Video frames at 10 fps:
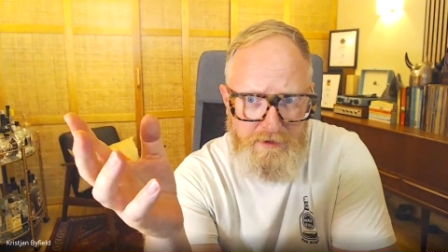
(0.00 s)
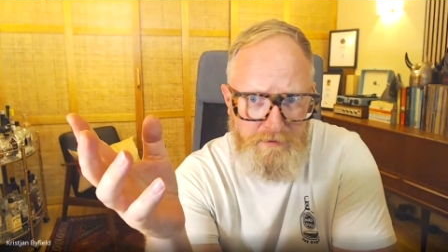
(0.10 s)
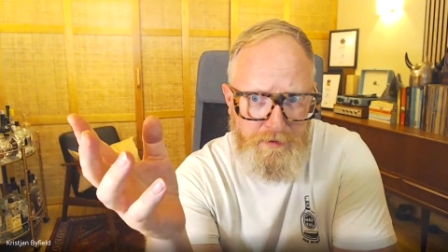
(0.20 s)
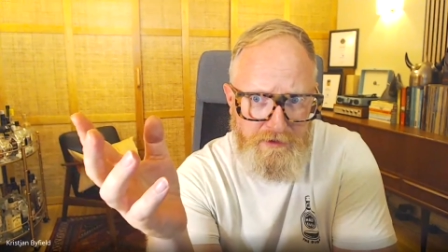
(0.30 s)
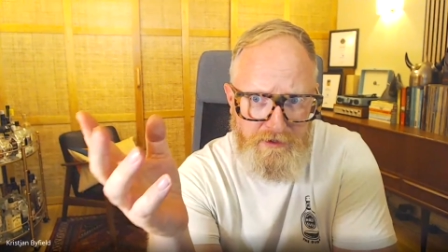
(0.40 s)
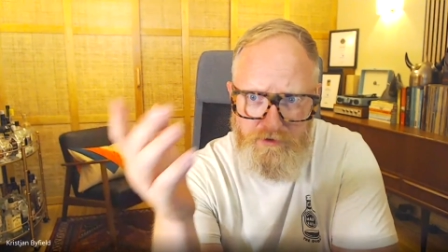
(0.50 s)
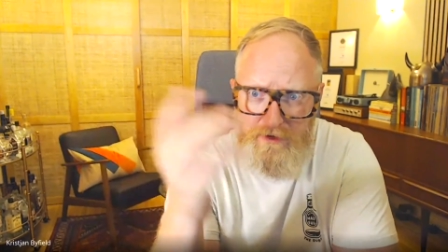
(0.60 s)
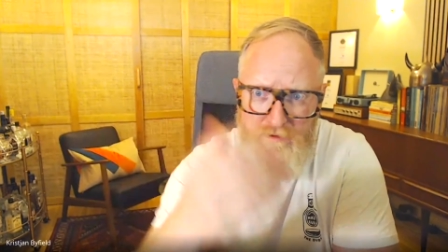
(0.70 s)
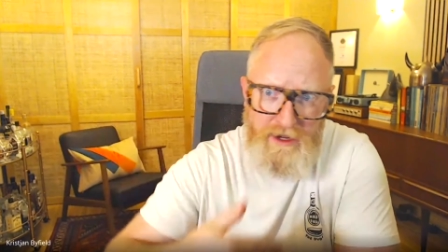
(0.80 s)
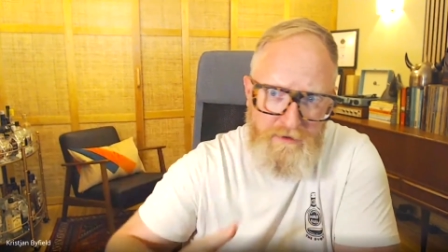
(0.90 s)

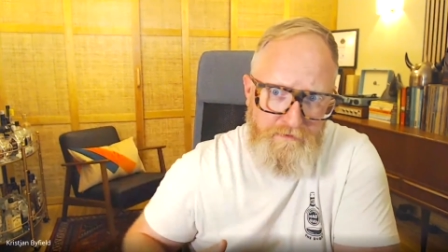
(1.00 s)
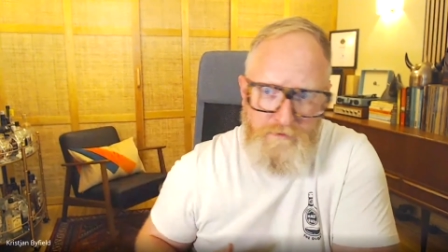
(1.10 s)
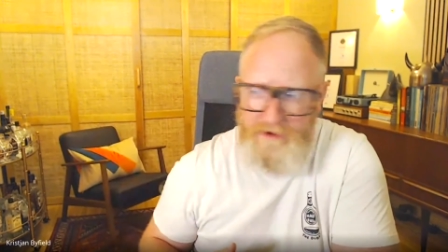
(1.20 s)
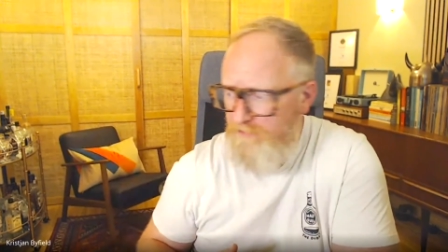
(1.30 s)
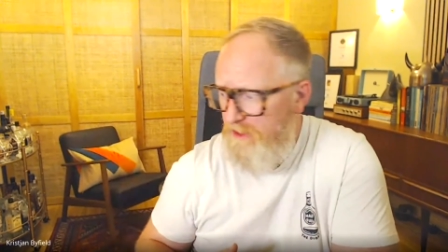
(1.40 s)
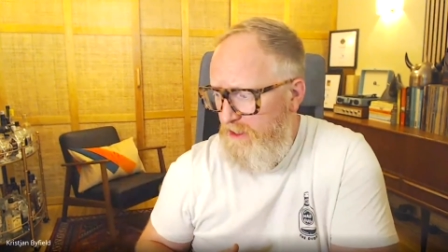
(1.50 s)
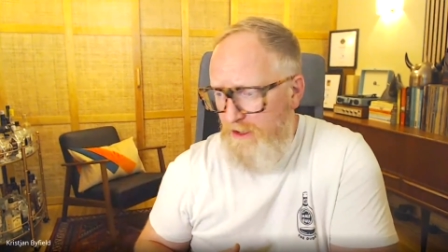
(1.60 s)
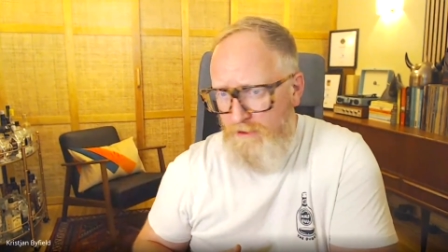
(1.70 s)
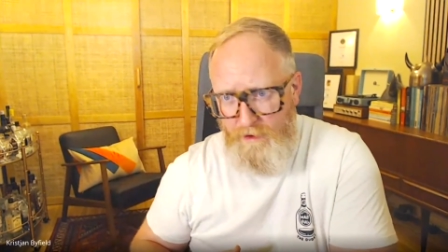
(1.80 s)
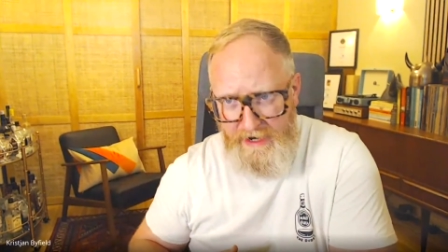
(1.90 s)
Depository, right?
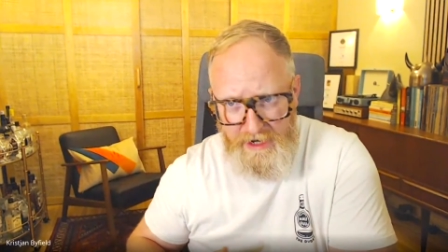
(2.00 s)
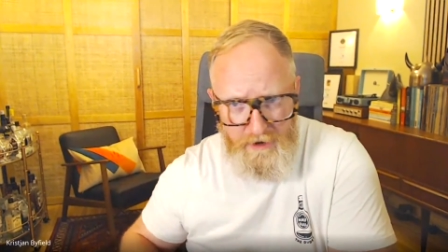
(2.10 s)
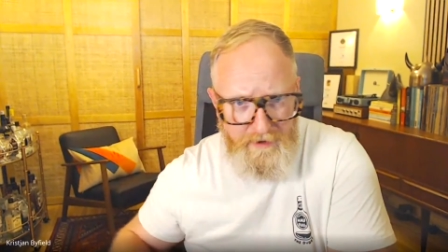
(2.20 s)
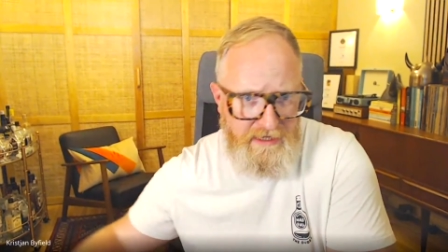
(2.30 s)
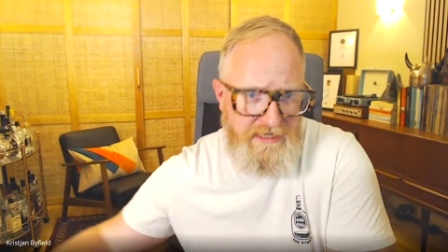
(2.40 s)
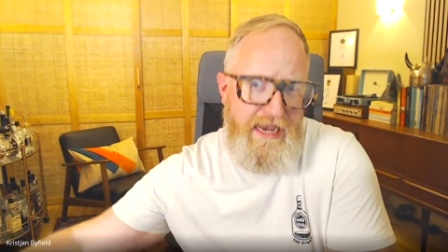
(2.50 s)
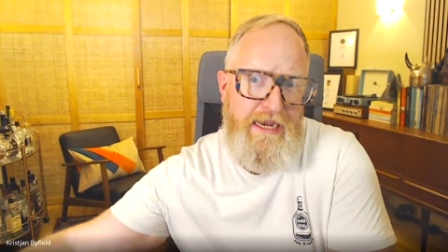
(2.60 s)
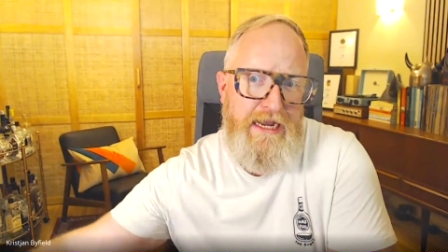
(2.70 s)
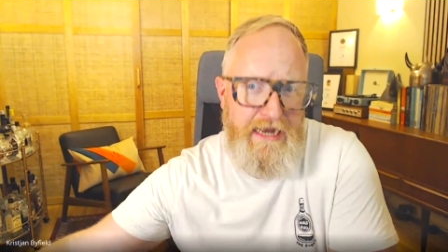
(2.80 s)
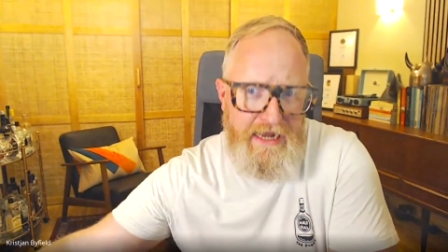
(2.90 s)
We know
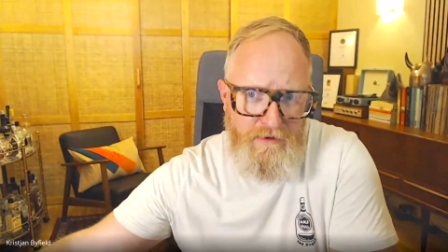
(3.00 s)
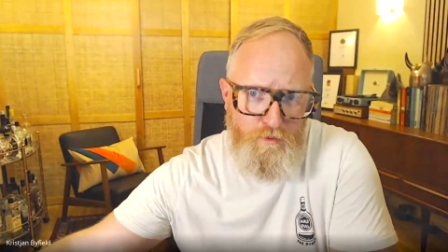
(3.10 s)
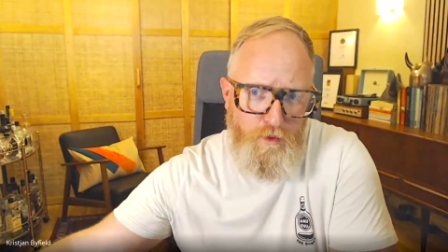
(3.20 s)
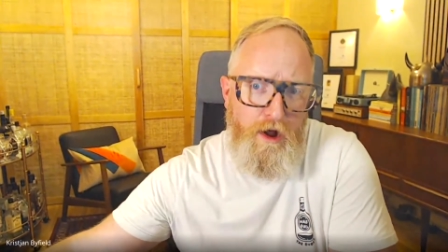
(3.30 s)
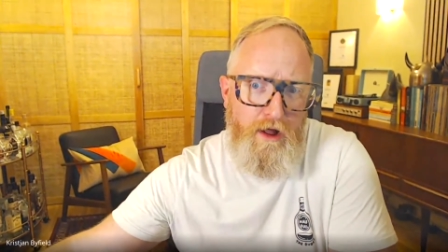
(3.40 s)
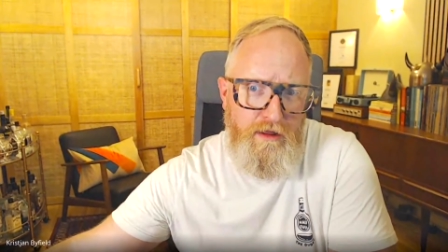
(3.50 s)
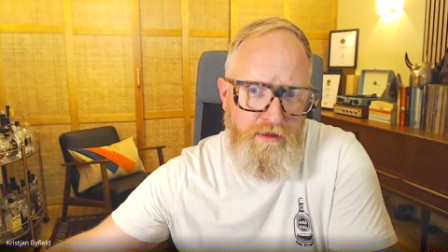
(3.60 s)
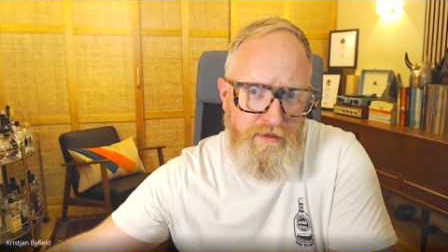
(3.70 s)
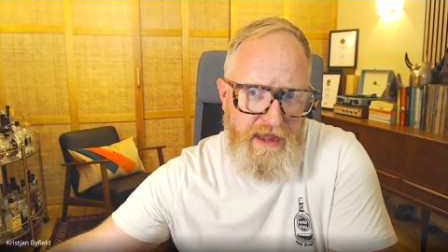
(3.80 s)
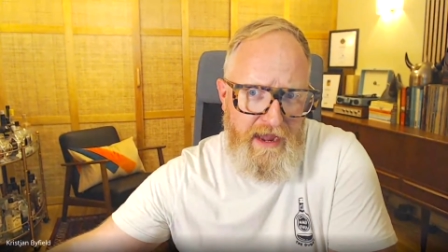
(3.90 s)
exactly what
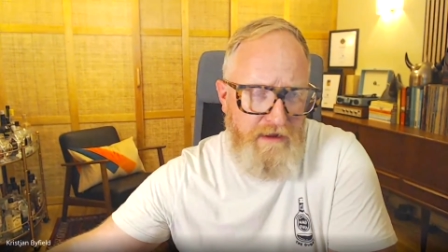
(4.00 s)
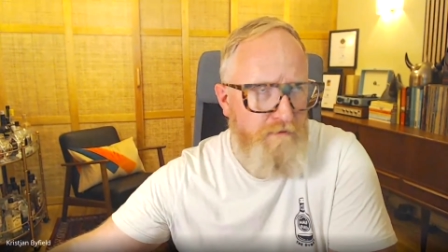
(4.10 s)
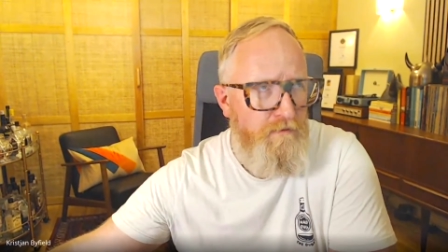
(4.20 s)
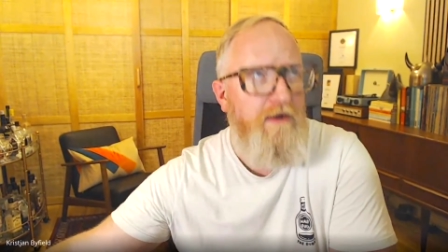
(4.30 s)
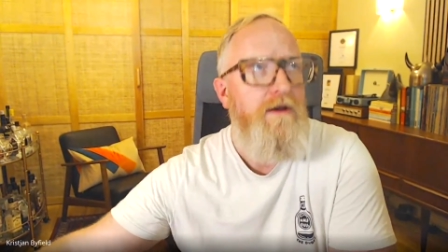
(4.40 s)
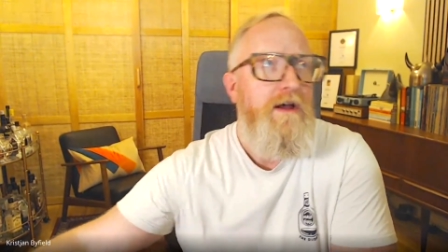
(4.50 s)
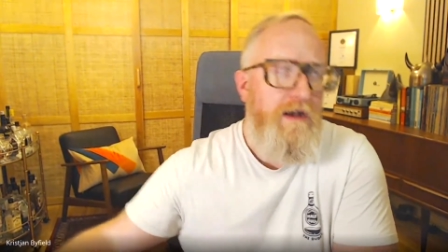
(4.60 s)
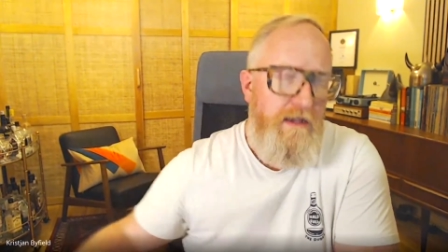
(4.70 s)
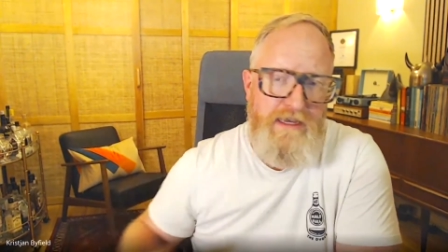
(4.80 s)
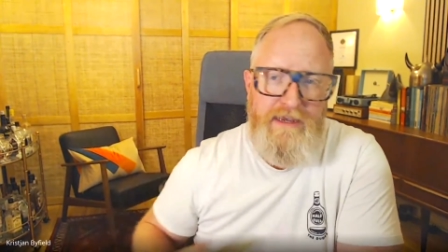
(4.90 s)
that, well,
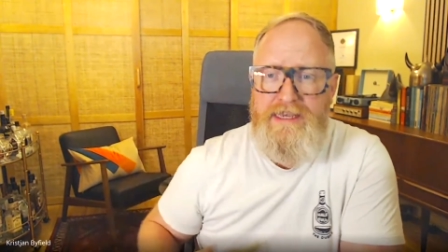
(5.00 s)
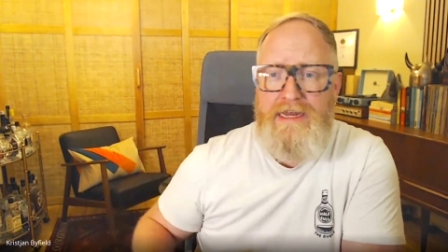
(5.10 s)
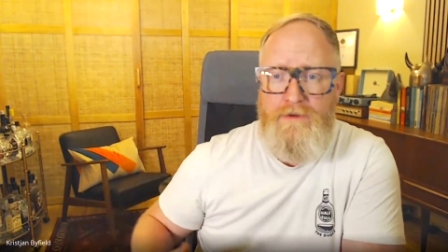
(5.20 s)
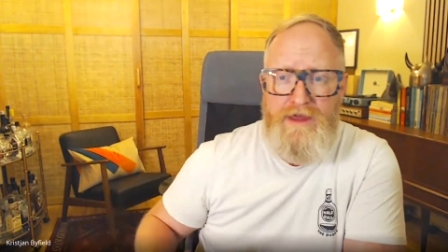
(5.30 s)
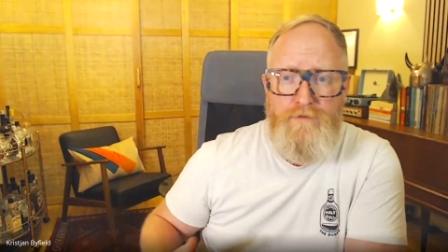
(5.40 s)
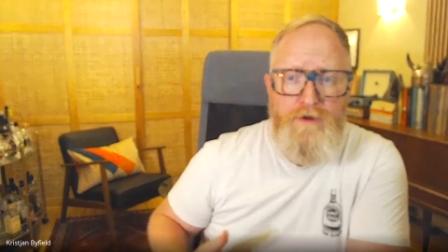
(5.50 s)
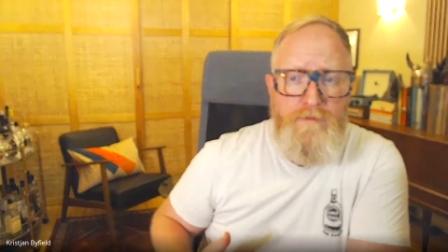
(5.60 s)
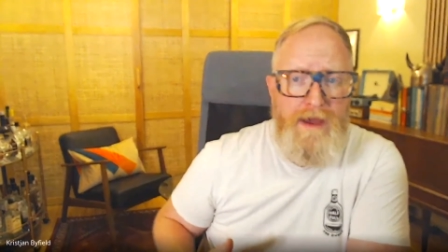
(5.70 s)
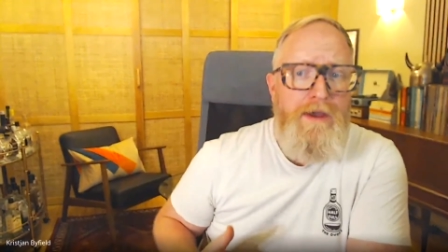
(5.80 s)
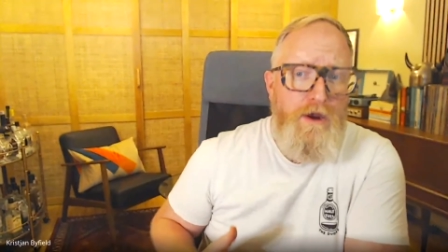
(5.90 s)
I say exactly what that
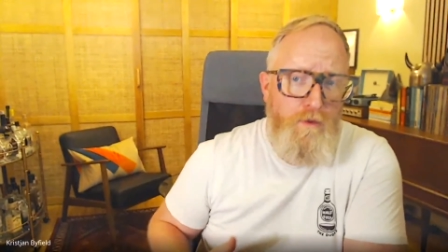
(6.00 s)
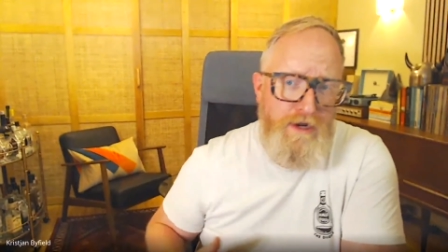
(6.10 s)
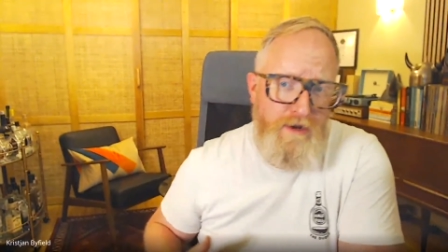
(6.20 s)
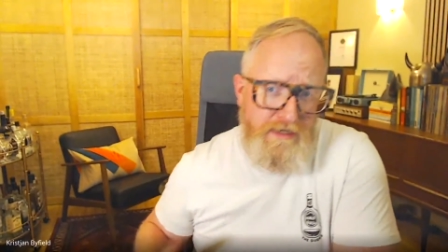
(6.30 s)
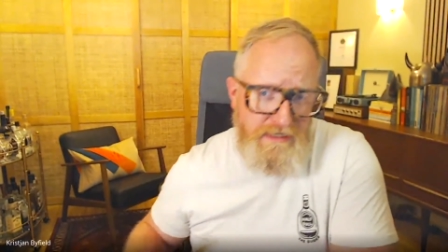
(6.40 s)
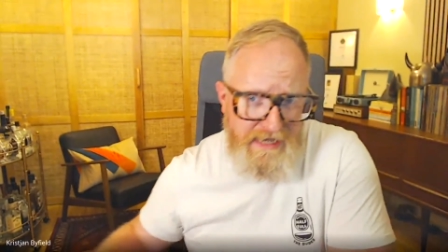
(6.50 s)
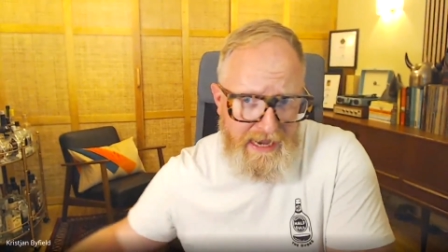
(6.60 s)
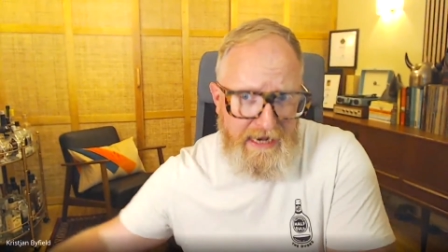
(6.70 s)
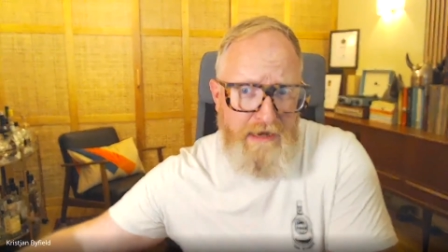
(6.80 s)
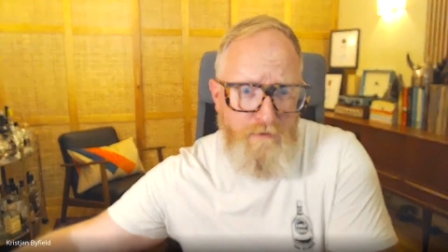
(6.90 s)
roadmap, we know
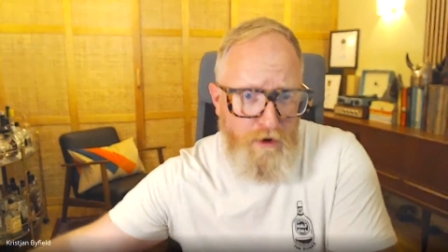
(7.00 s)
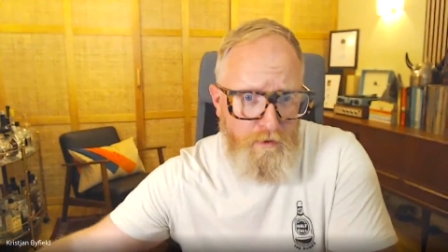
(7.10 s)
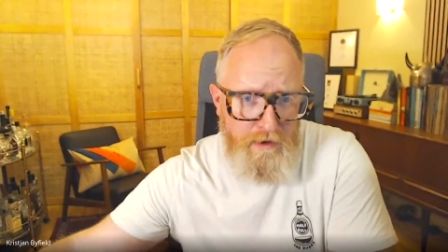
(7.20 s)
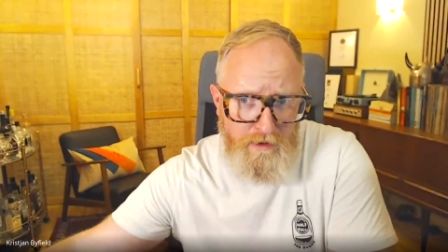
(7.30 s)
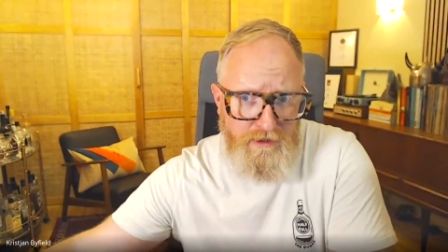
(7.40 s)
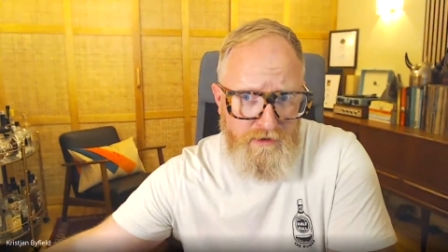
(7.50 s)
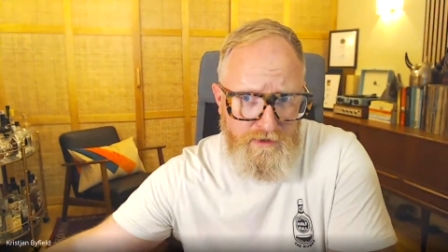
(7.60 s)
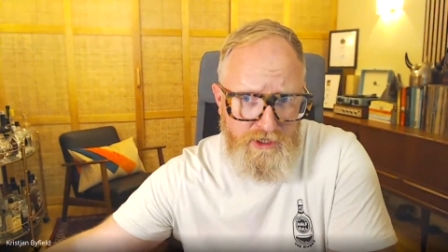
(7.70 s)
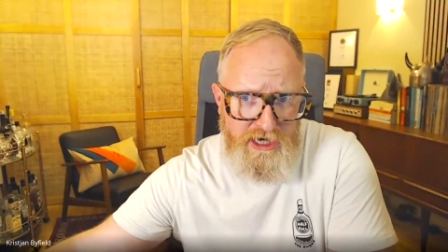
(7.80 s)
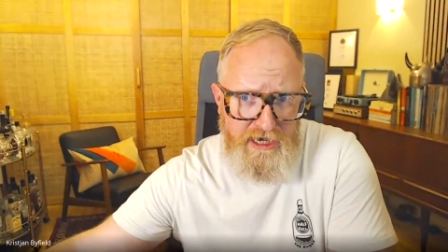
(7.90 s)
exactly what we want to
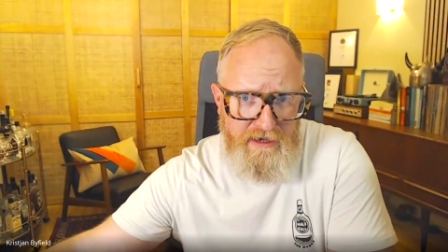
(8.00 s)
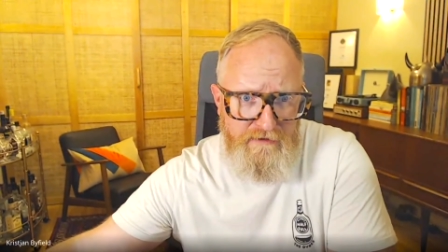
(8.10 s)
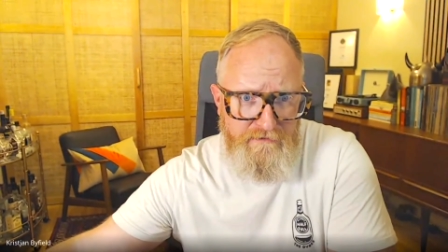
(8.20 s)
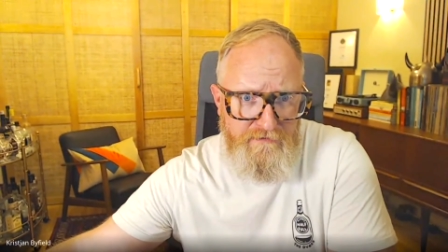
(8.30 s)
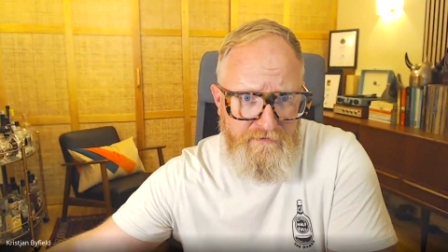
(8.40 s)
achieve.